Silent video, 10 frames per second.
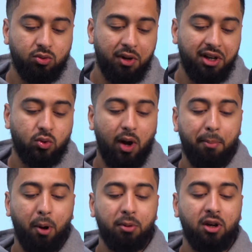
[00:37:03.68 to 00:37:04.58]
one that's quite
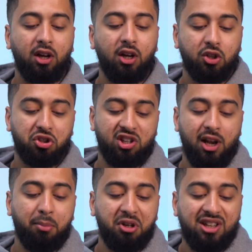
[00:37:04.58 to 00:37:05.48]
popular. So
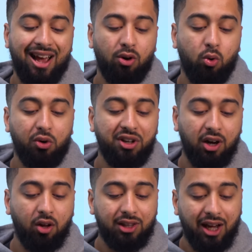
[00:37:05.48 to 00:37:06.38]
celebrities like Kourtney
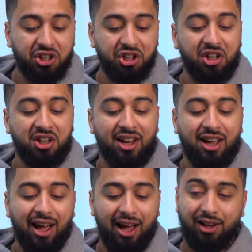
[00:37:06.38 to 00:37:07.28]
Kardashian,
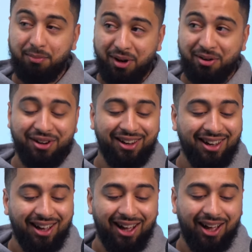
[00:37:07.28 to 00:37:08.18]
Halle Berry,
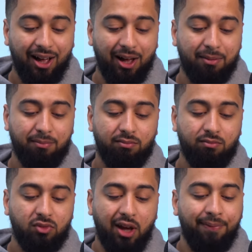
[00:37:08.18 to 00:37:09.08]
um,
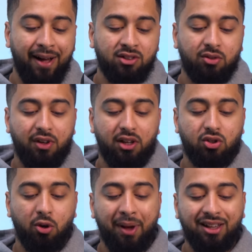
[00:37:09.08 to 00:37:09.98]
they're fans of it.
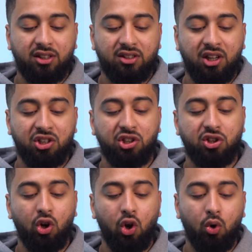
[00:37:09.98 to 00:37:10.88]
So basically, essentially, it's
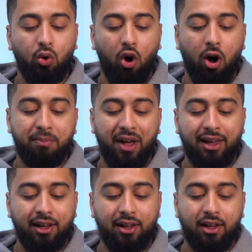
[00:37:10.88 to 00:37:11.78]
a low carb
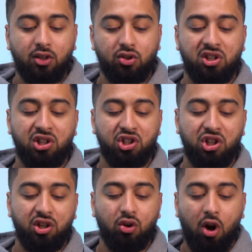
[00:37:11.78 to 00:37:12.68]
diet. So essentially,
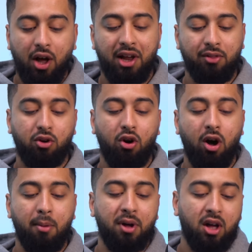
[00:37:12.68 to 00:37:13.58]
you're cutting out the
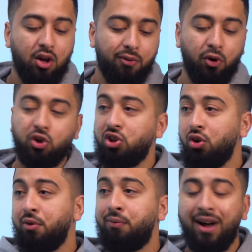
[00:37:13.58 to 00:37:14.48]
carb, hmm. focusing mm.
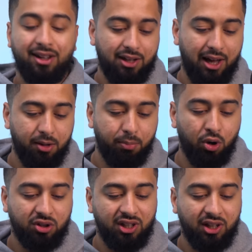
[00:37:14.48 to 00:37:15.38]
on the fats and the
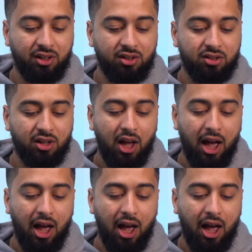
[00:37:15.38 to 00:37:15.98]
proteins.